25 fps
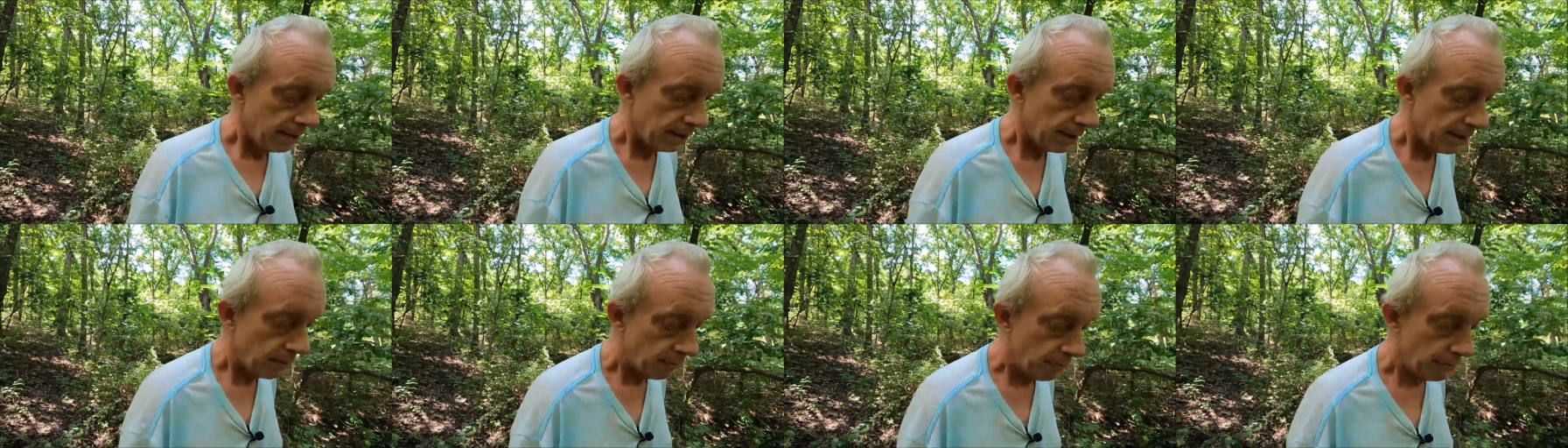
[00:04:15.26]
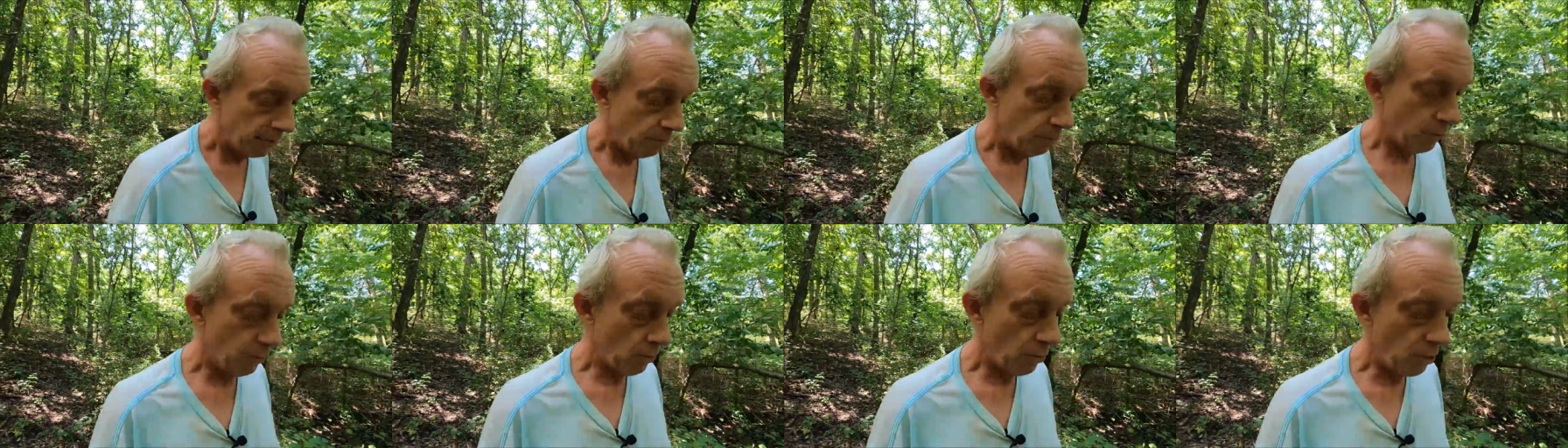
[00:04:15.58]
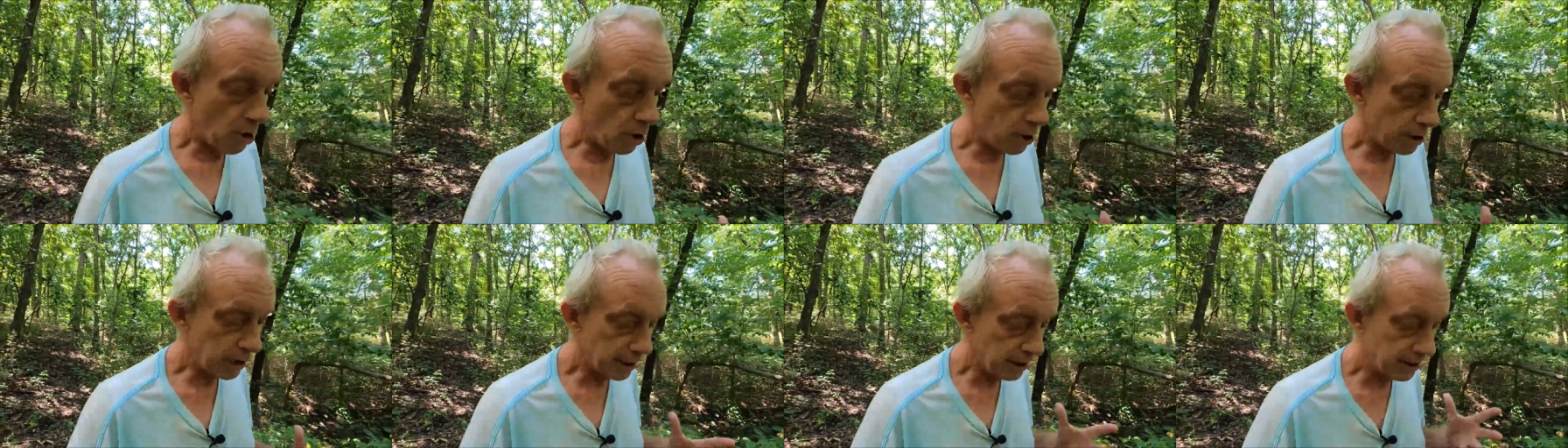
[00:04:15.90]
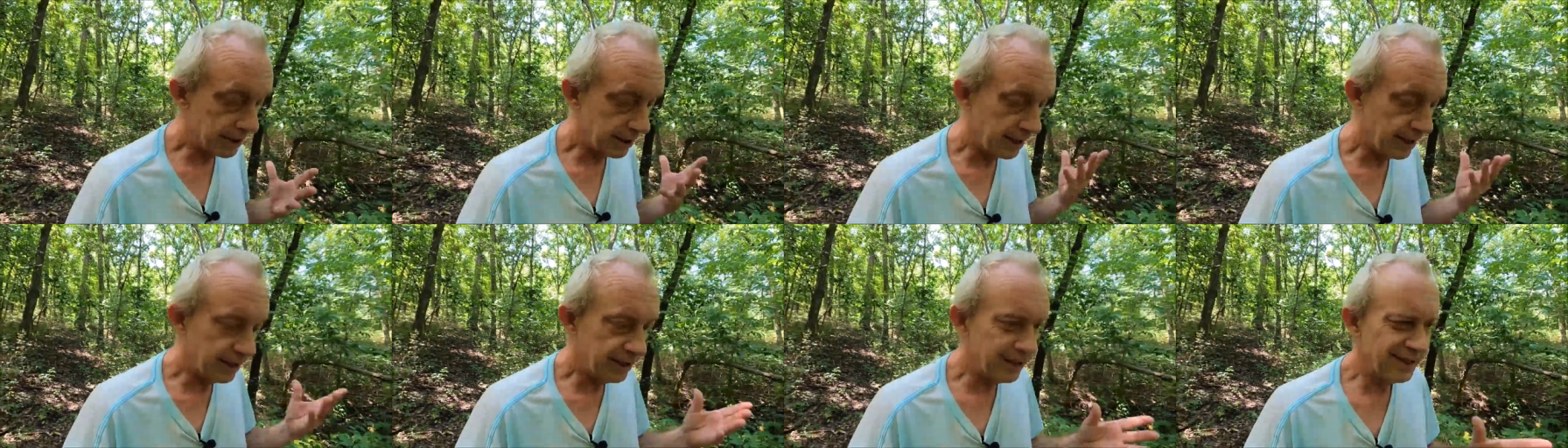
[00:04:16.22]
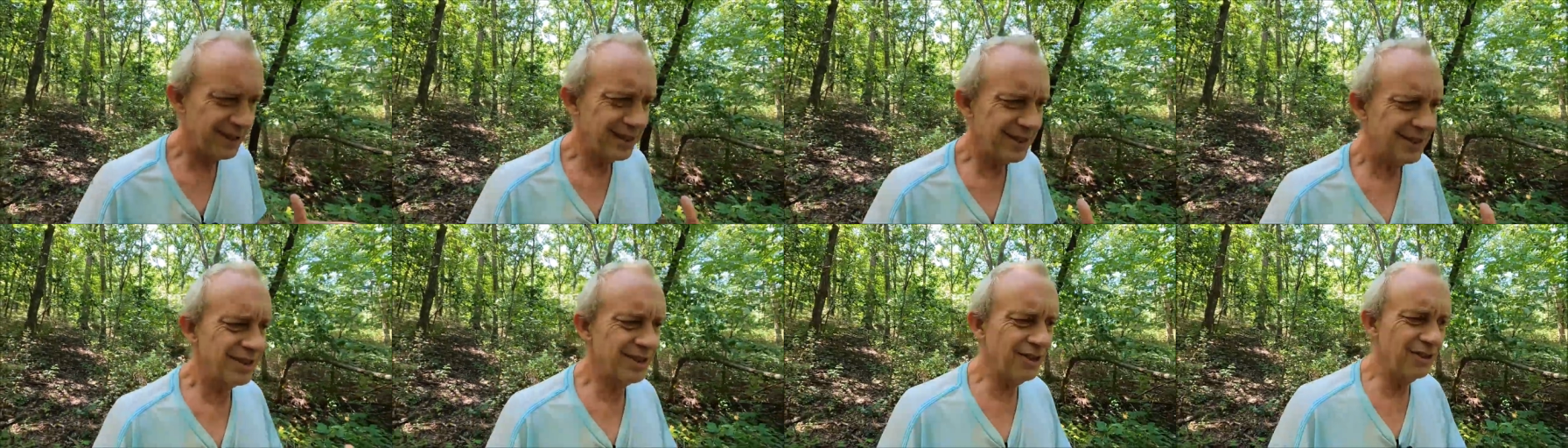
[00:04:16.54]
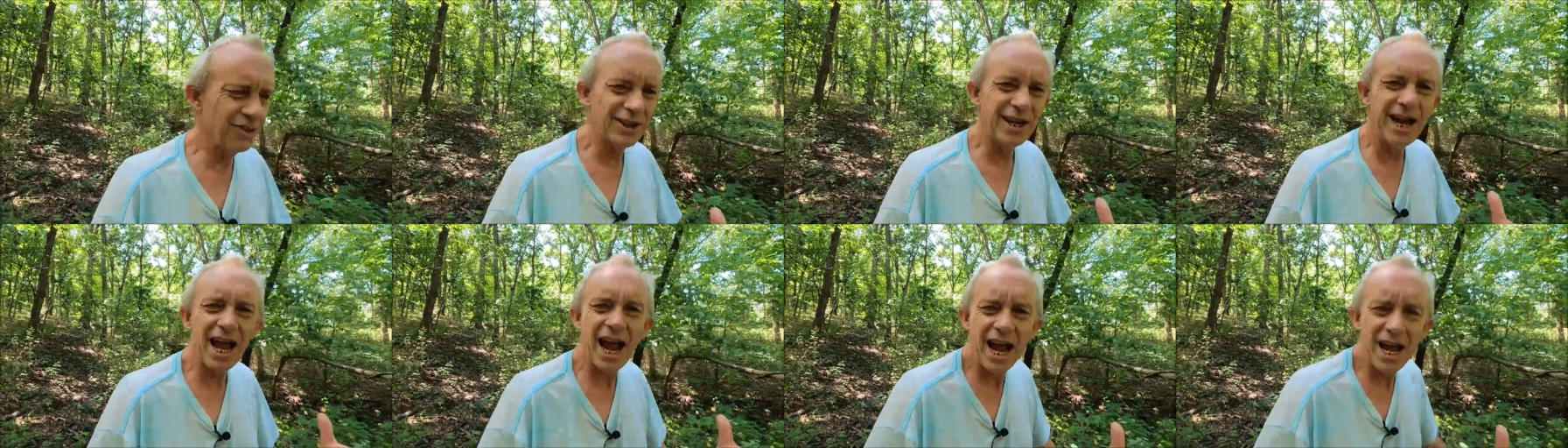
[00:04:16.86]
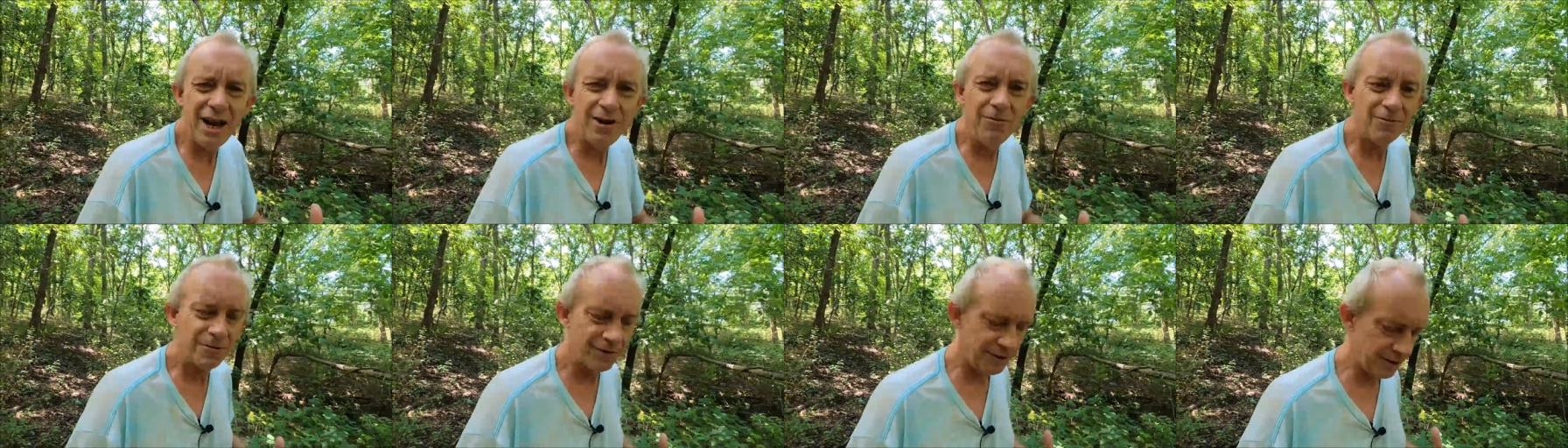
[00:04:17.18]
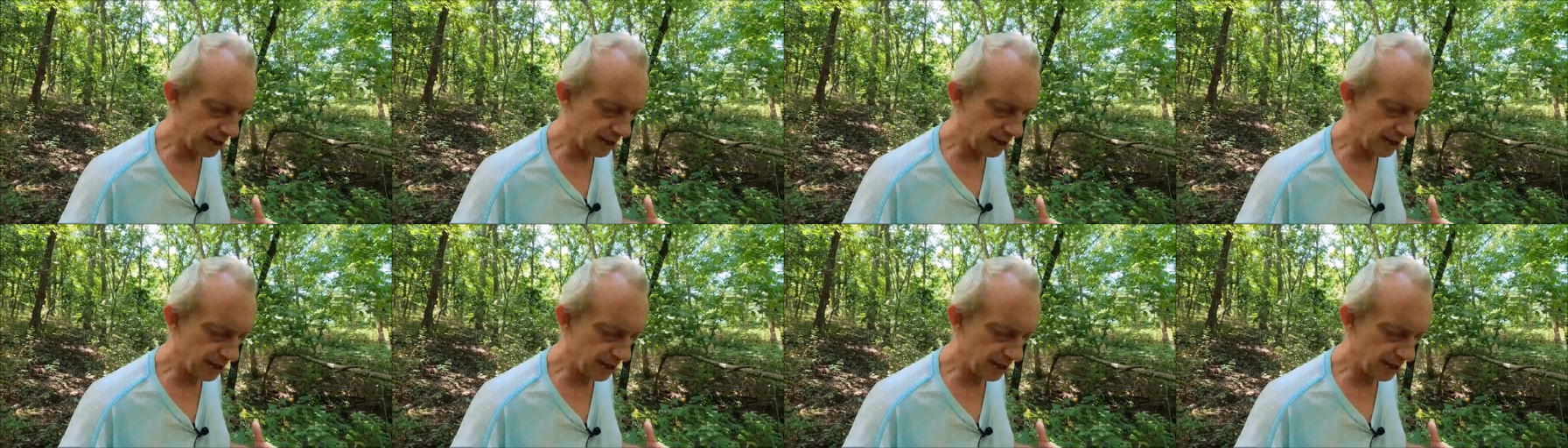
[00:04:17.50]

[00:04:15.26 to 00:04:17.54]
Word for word: that we were walking to get to this little cave